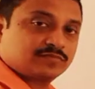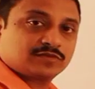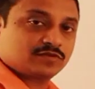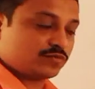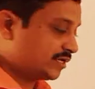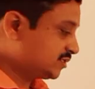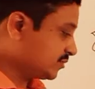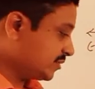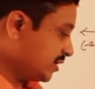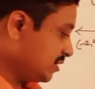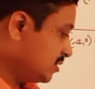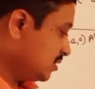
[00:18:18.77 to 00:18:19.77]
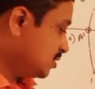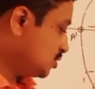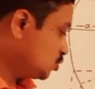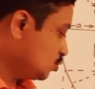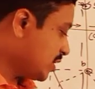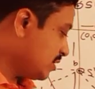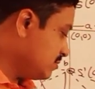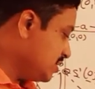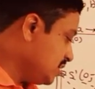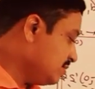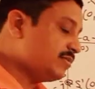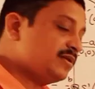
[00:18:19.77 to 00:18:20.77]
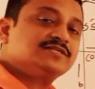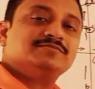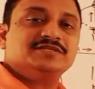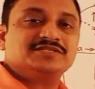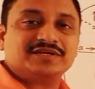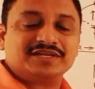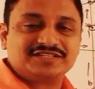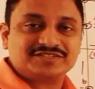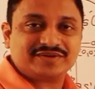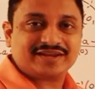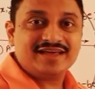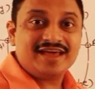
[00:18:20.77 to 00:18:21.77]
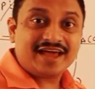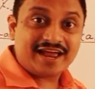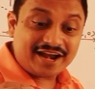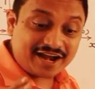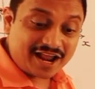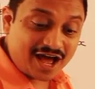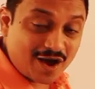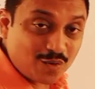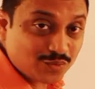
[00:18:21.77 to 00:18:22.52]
y square 2yb plus b square is square. And now